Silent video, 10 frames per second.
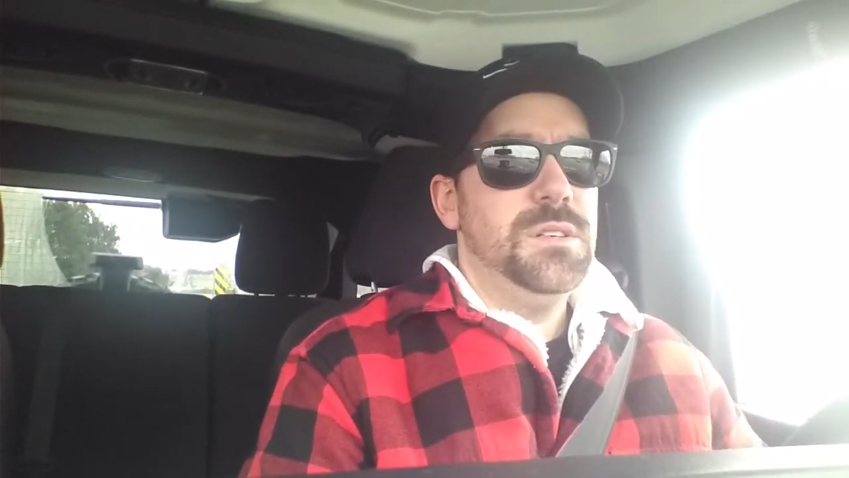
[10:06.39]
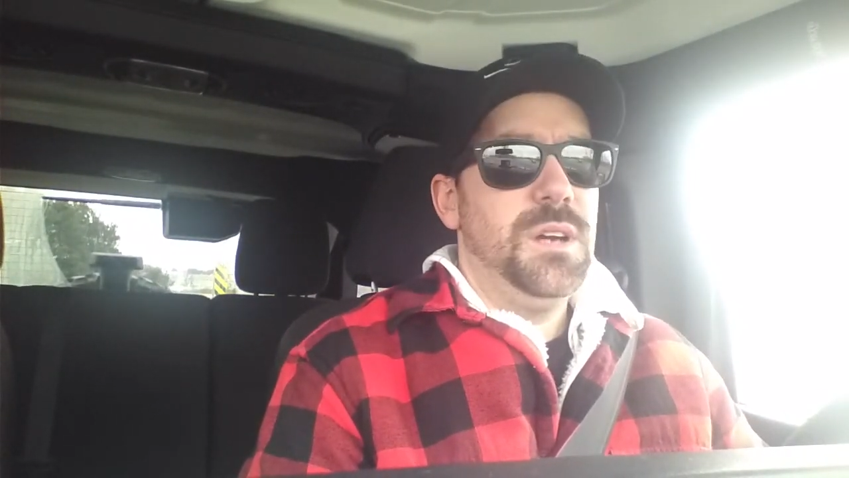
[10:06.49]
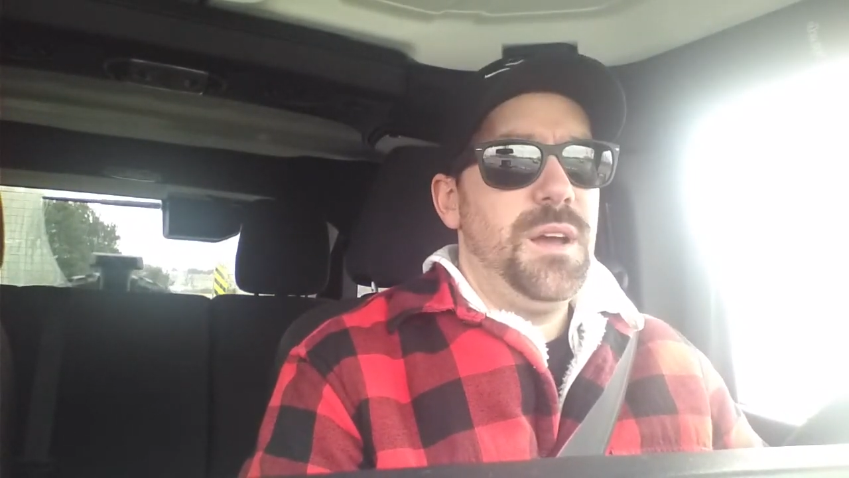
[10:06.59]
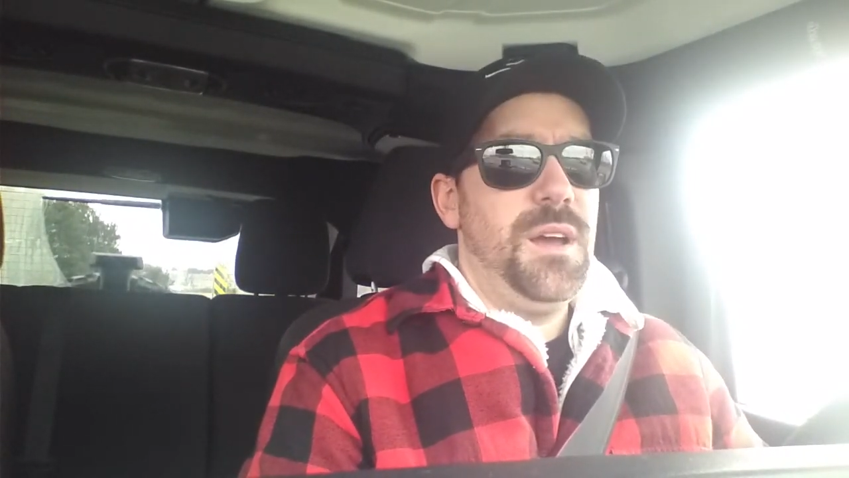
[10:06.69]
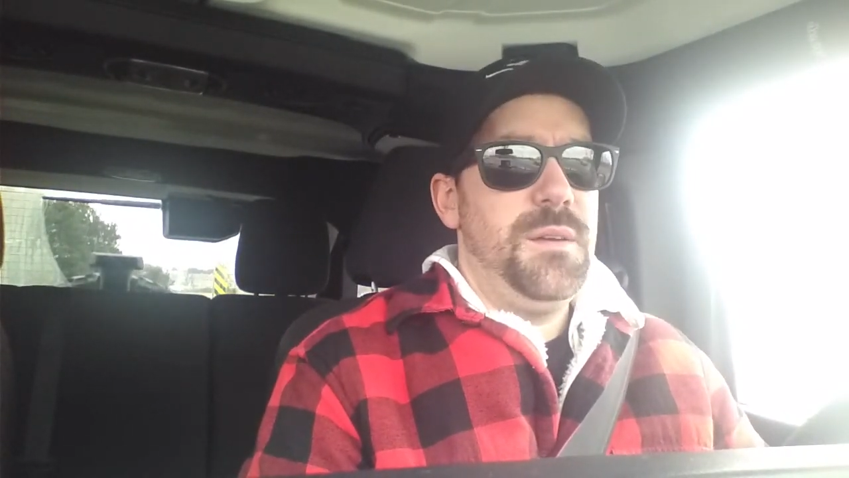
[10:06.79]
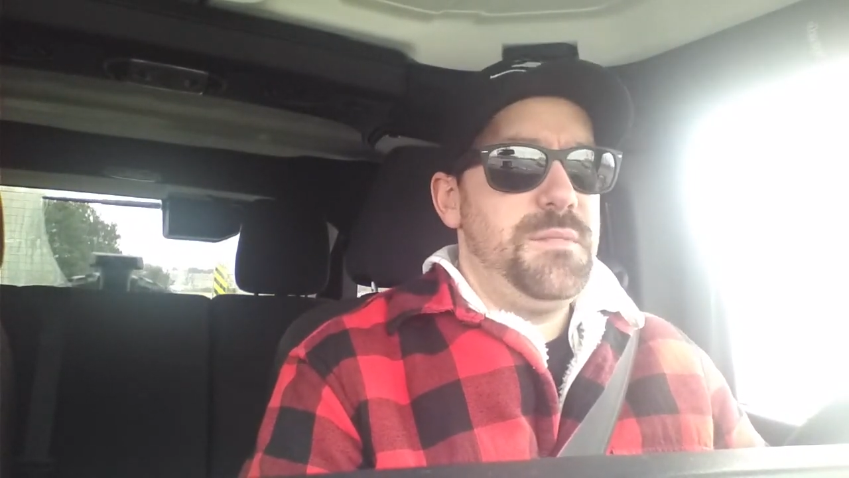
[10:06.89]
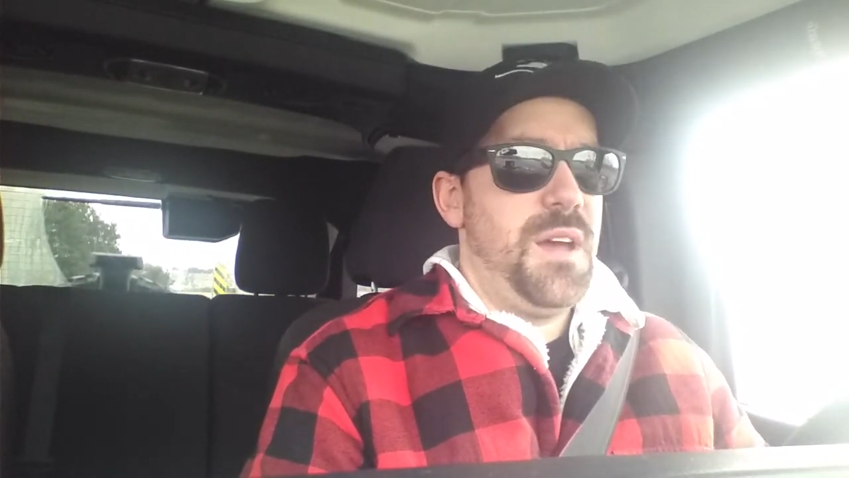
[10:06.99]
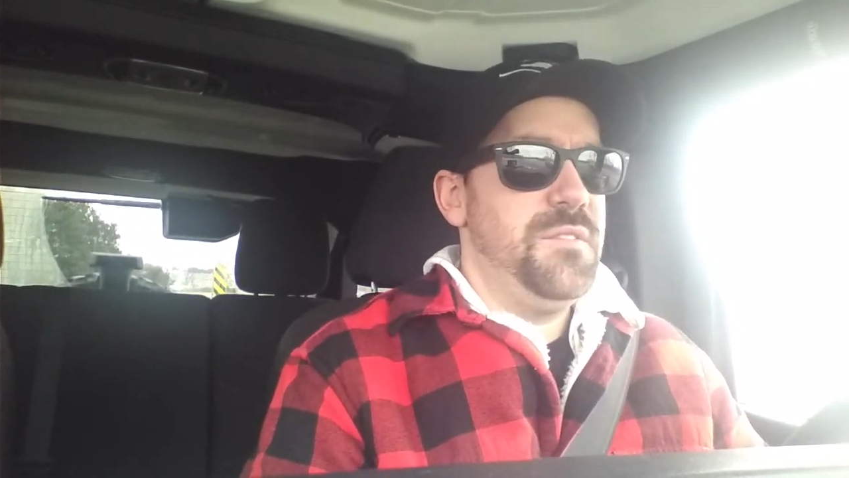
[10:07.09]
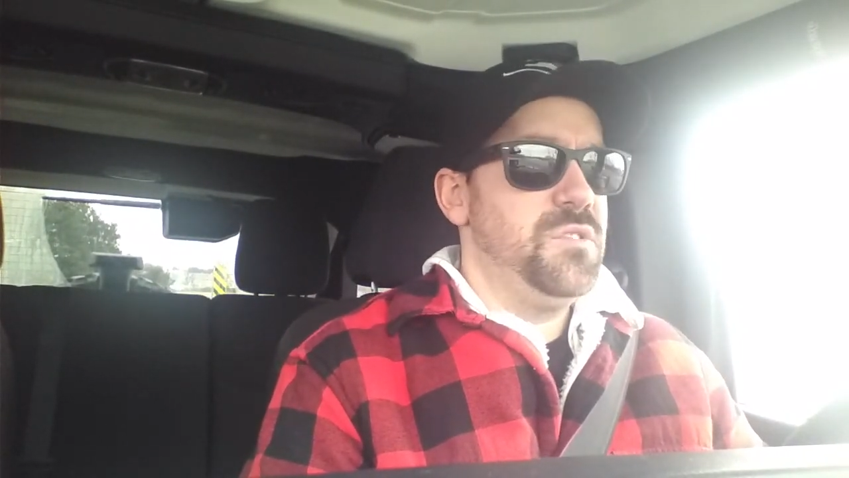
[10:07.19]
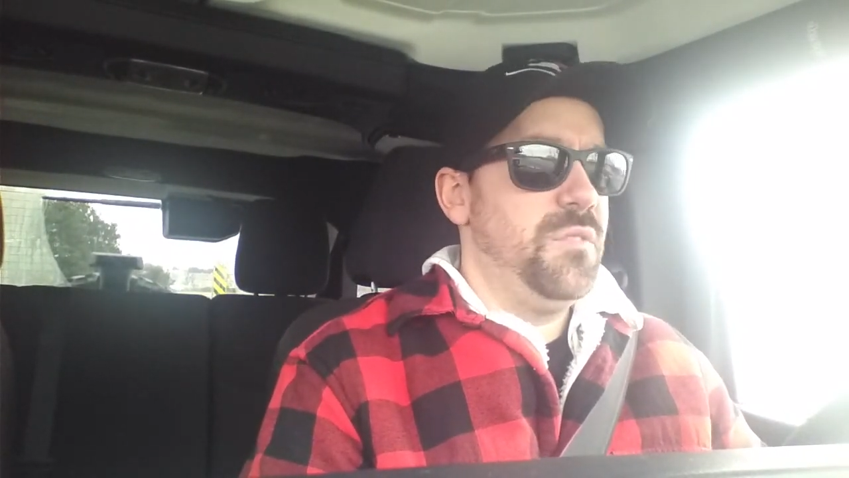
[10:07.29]
I
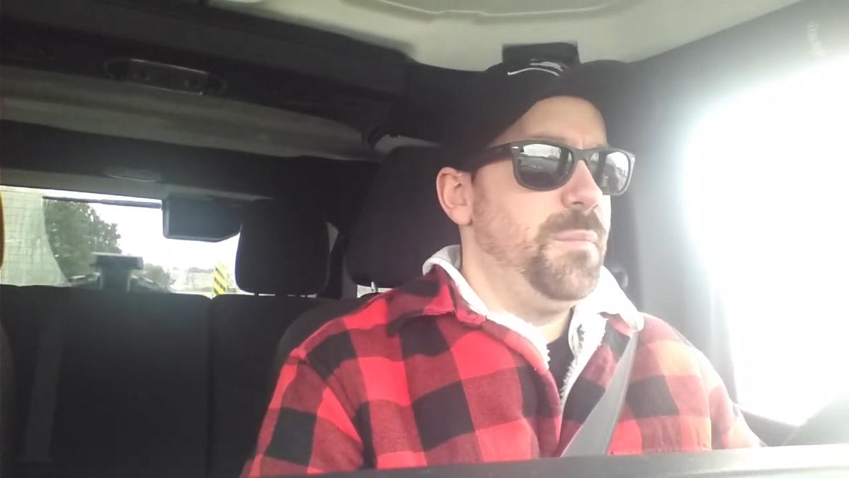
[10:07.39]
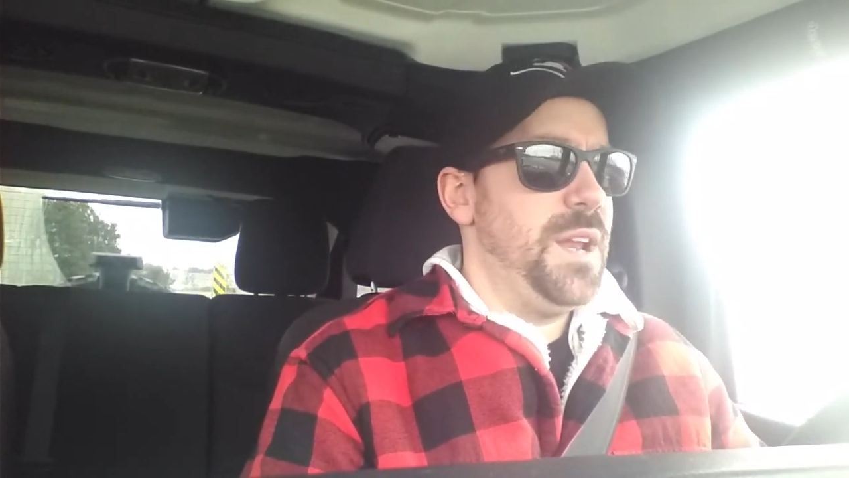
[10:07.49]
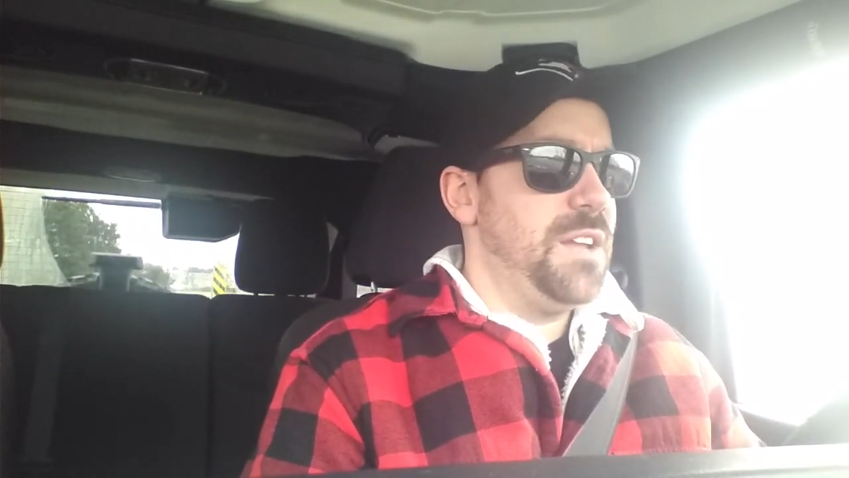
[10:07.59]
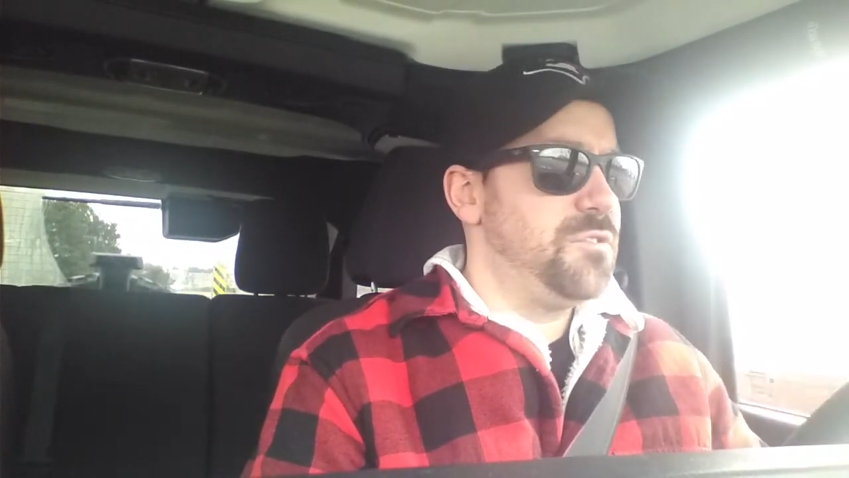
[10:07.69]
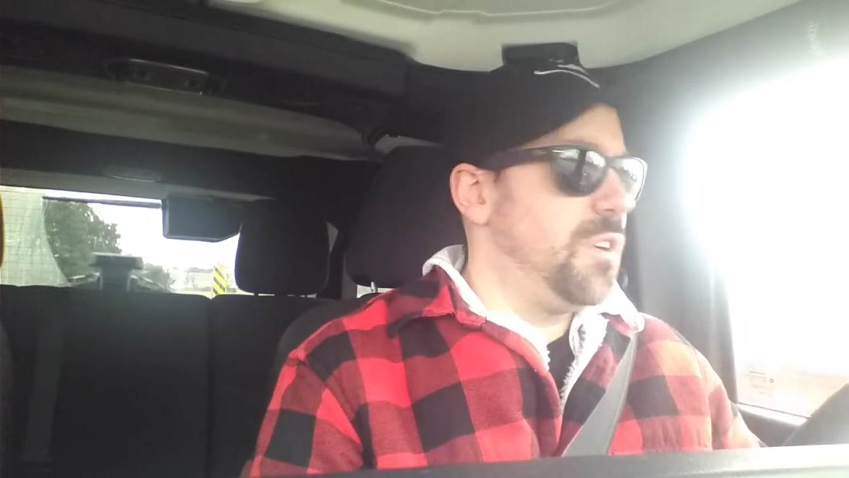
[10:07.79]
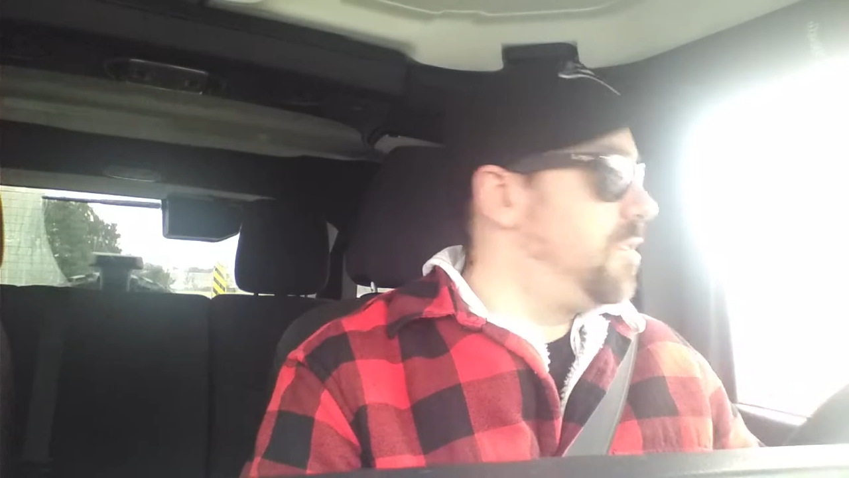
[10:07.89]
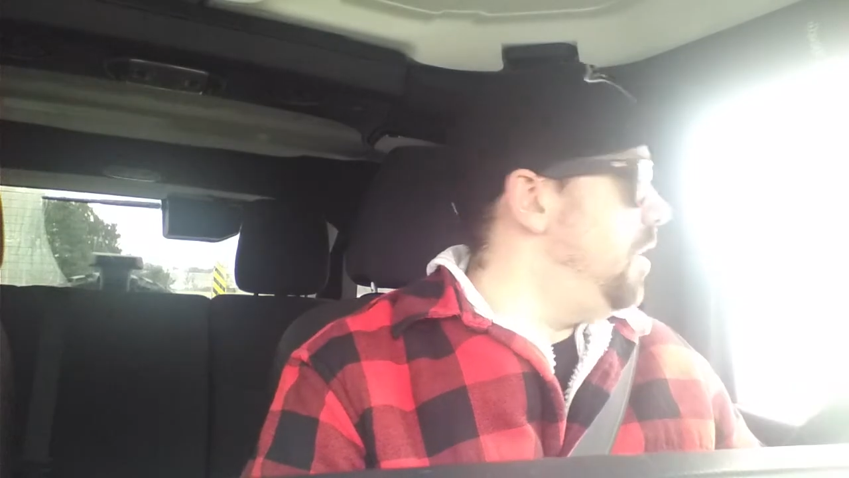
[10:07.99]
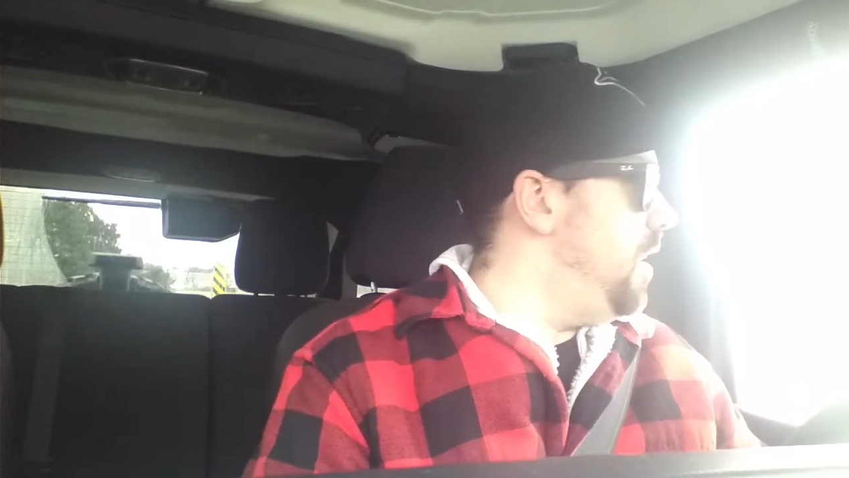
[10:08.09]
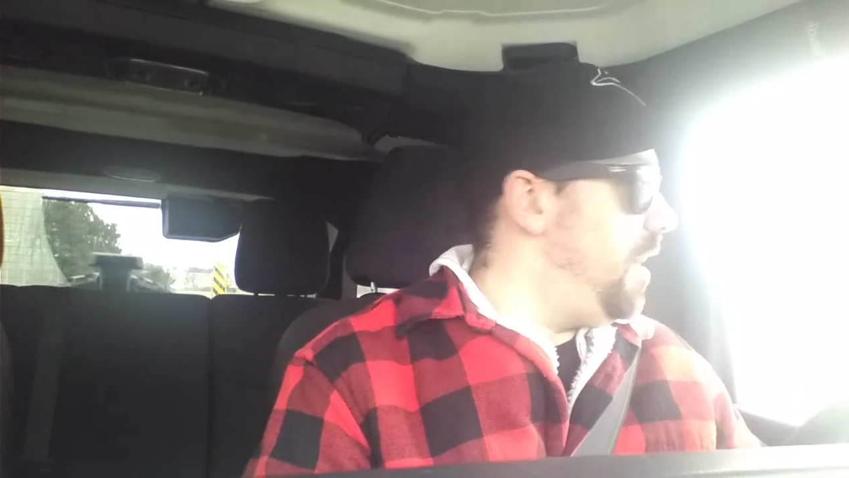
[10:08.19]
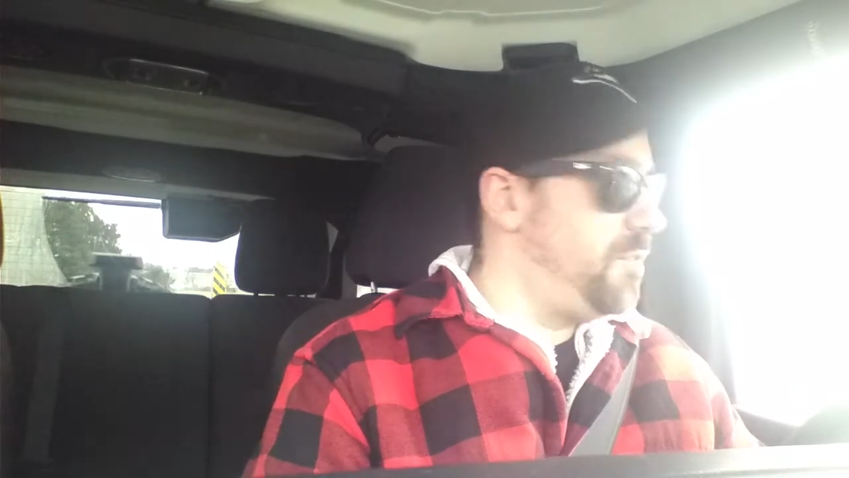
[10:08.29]
haven't driven my dad's truck
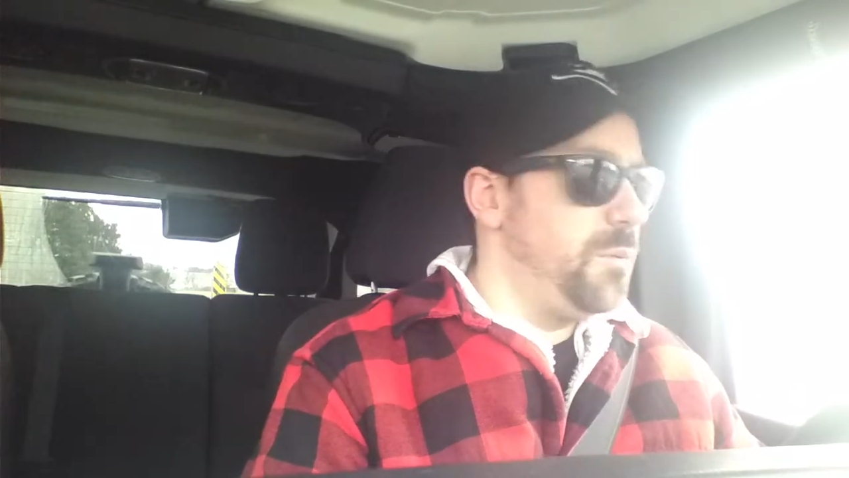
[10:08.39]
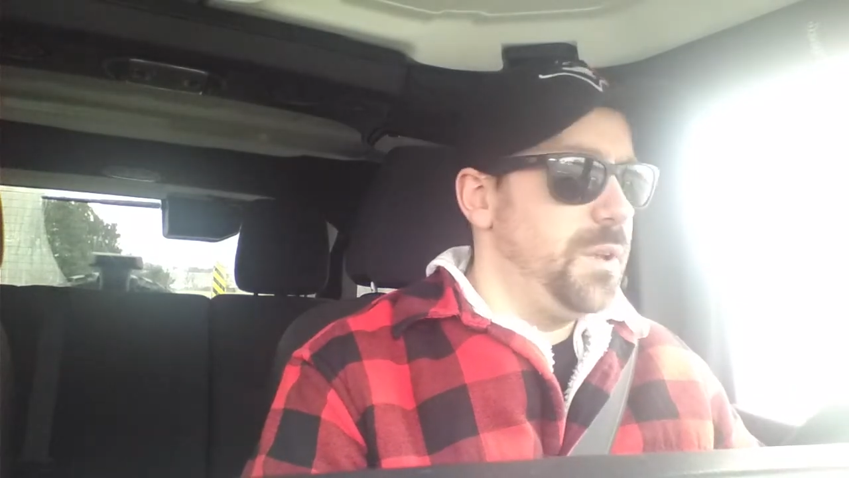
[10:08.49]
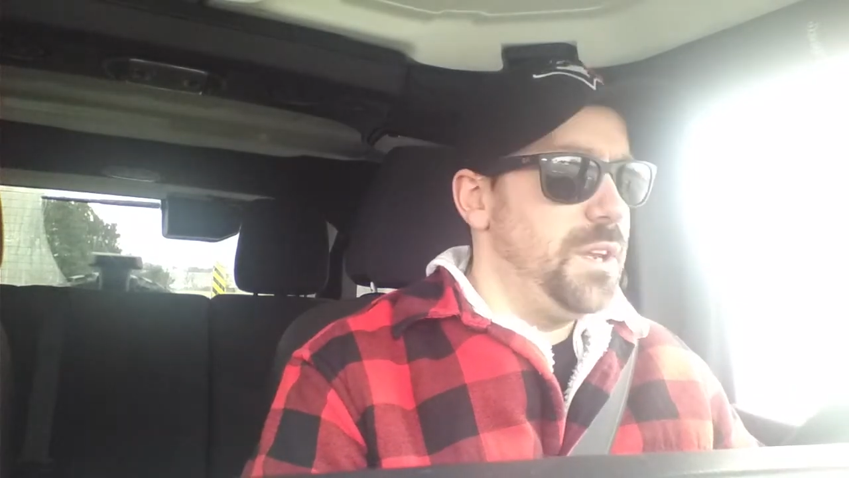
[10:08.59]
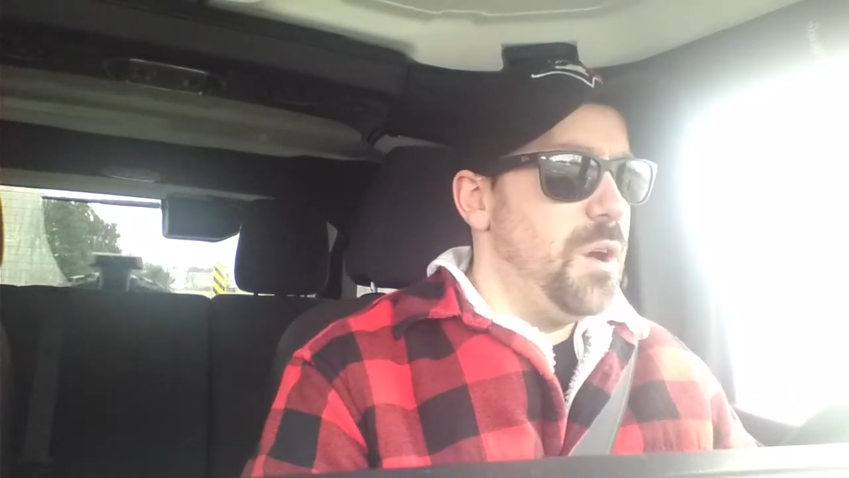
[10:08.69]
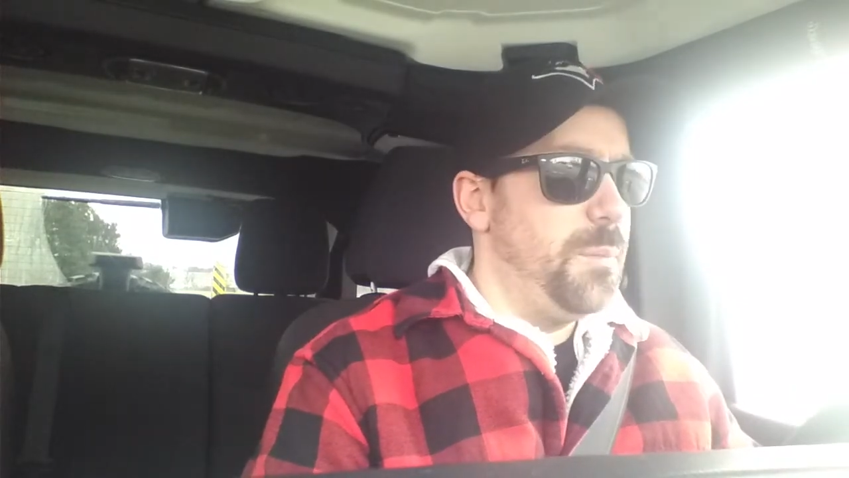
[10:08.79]
enough to really know,